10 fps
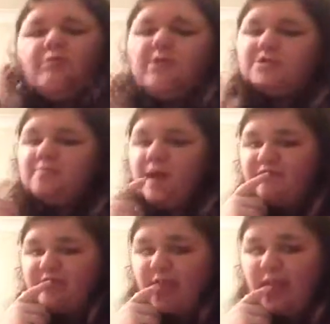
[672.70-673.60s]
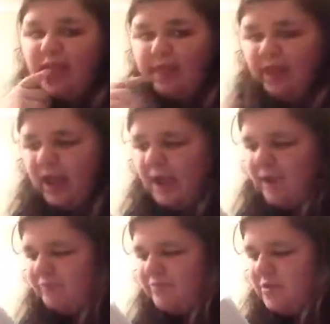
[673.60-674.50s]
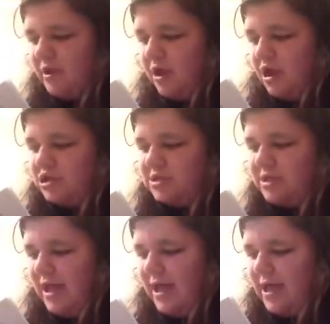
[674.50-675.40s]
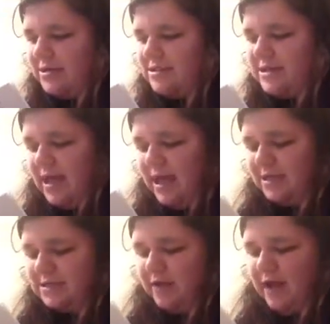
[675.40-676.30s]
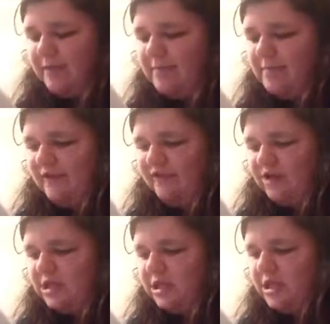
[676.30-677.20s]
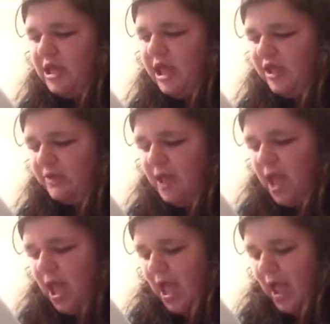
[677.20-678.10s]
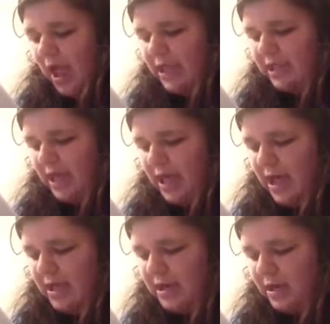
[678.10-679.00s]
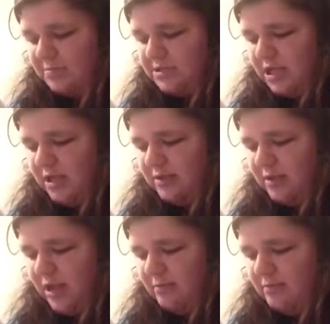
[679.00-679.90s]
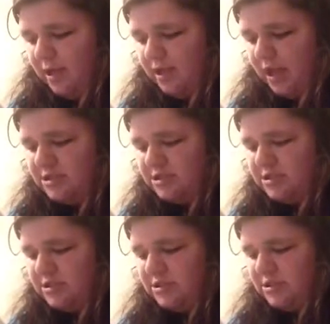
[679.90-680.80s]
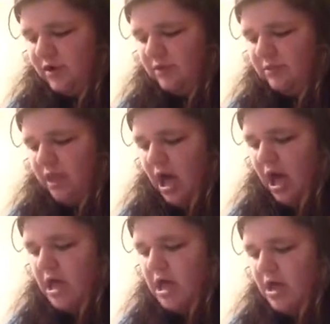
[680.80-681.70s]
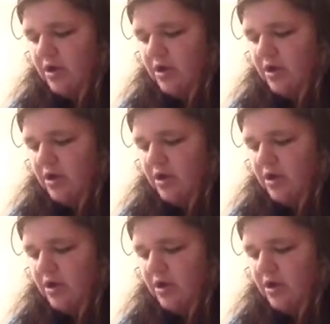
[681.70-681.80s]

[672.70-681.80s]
boy's birthday. Um, today, today, so happy birthday to you. And then I'm seeing like my cousins on the,